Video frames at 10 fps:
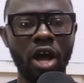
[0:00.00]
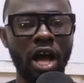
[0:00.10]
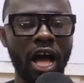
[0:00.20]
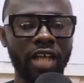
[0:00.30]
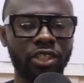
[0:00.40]

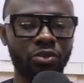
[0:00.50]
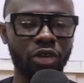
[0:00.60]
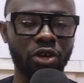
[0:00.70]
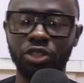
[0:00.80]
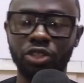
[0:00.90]
as we
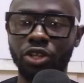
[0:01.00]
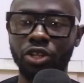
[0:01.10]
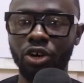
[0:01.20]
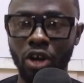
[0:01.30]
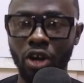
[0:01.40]
continue
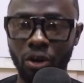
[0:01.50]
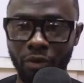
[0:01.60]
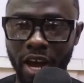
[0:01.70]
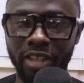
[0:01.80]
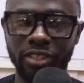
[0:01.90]
with our
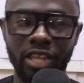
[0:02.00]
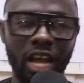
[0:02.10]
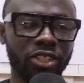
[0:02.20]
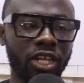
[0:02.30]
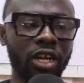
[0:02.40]

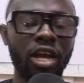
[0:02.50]
discussion.